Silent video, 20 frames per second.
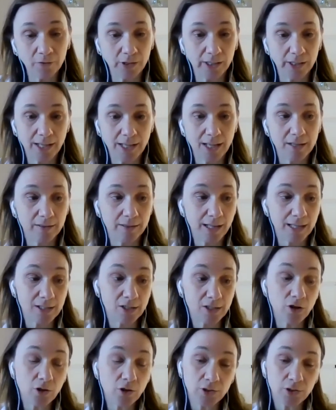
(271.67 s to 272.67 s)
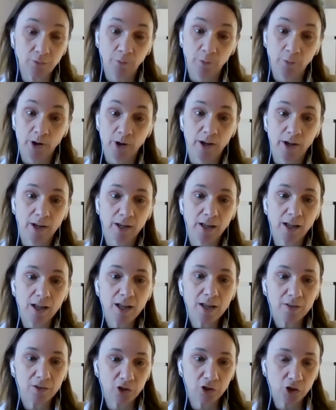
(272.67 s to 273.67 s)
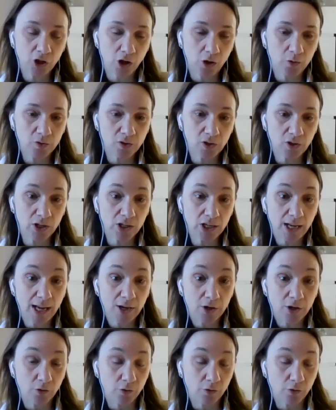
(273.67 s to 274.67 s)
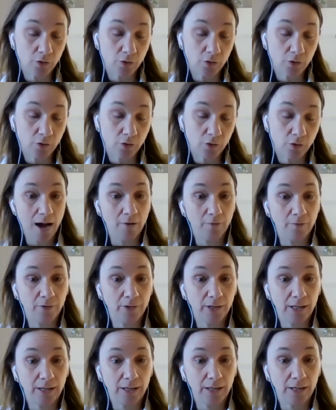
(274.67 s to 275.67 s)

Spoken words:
And that there's lots of work that shows that it can be helpful